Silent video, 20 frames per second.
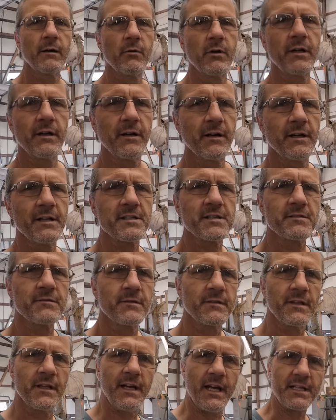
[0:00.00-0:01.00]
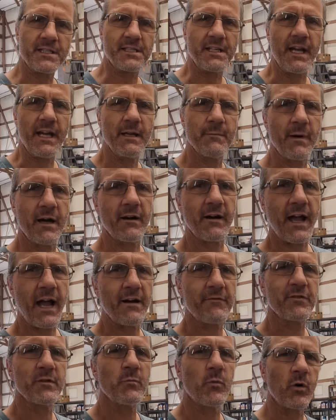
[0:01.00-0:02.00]
right, well, here it is the next day. About
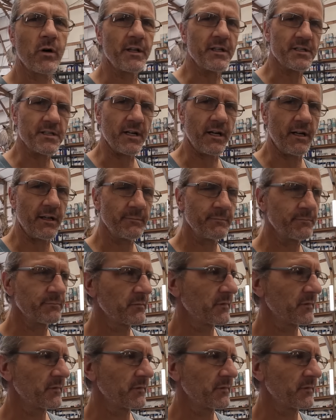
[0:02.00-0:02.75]
half the morning's gone.